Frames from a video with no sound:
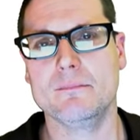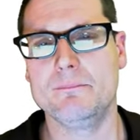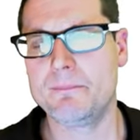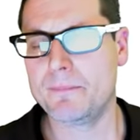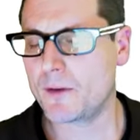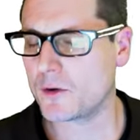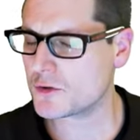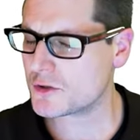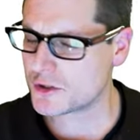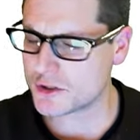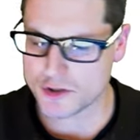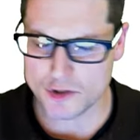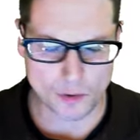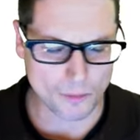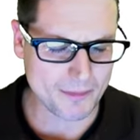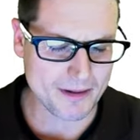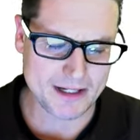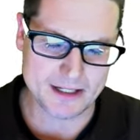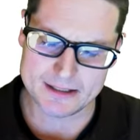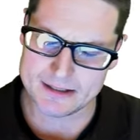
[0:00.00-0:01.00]
There's so
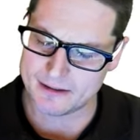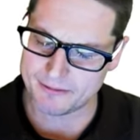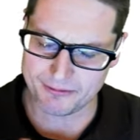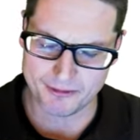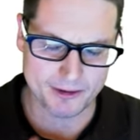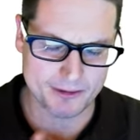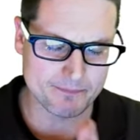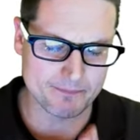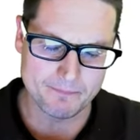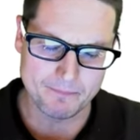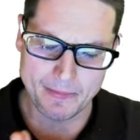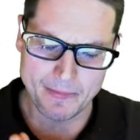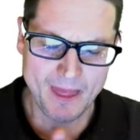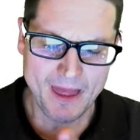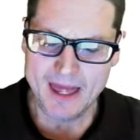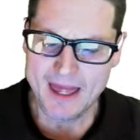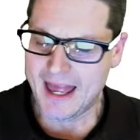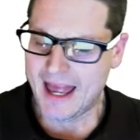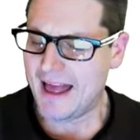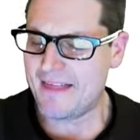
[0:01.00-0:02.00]
many different,
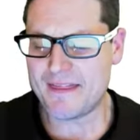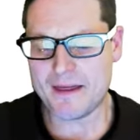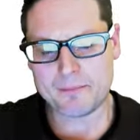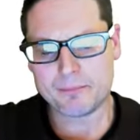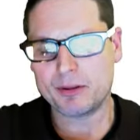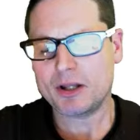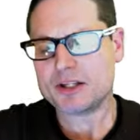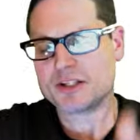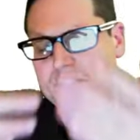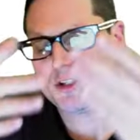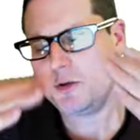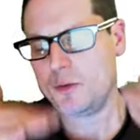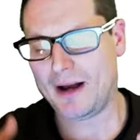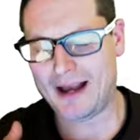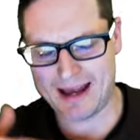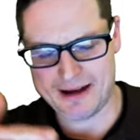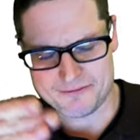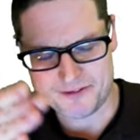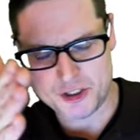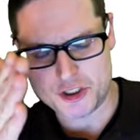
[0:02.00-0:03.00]
and then plus two, I
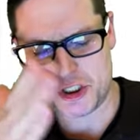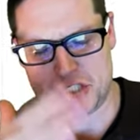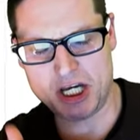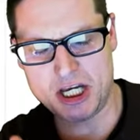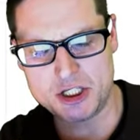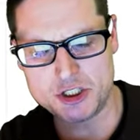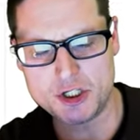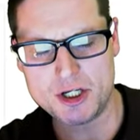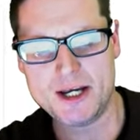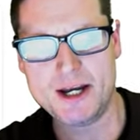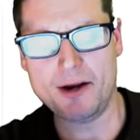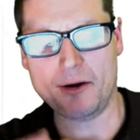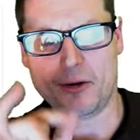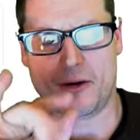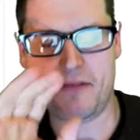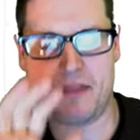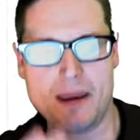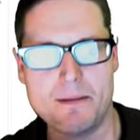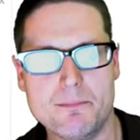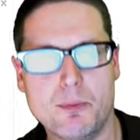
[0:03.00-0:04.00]
have to change it here and
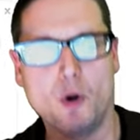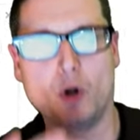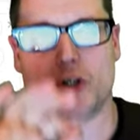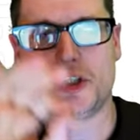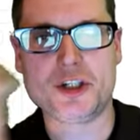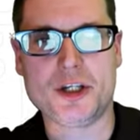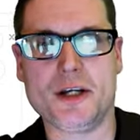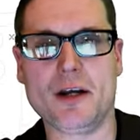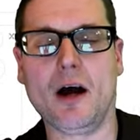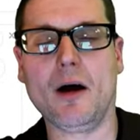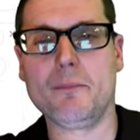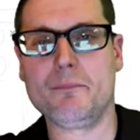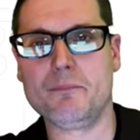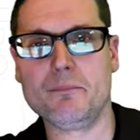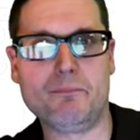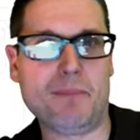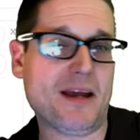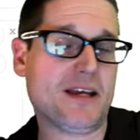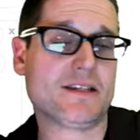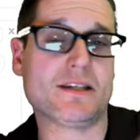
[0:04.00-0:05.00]
then push it up,
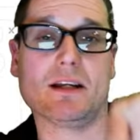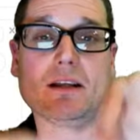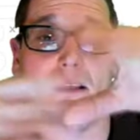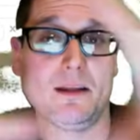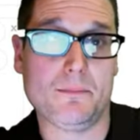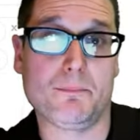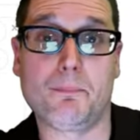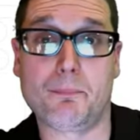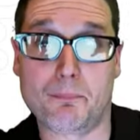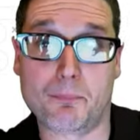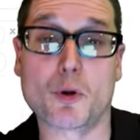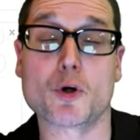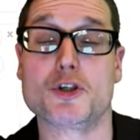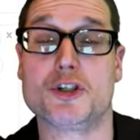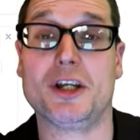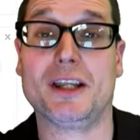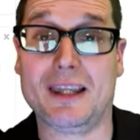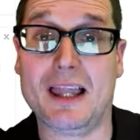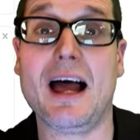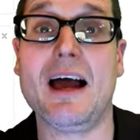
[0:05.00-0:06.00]
basically push
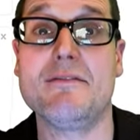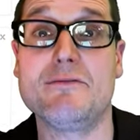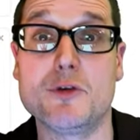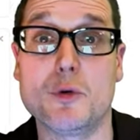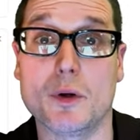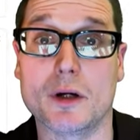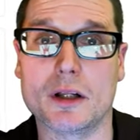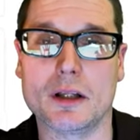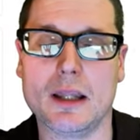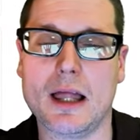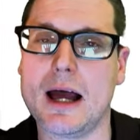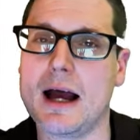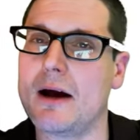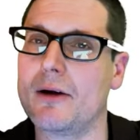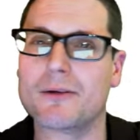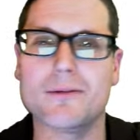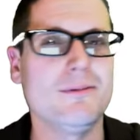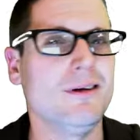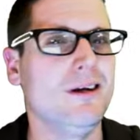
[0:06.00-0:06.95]
it live to a cloud.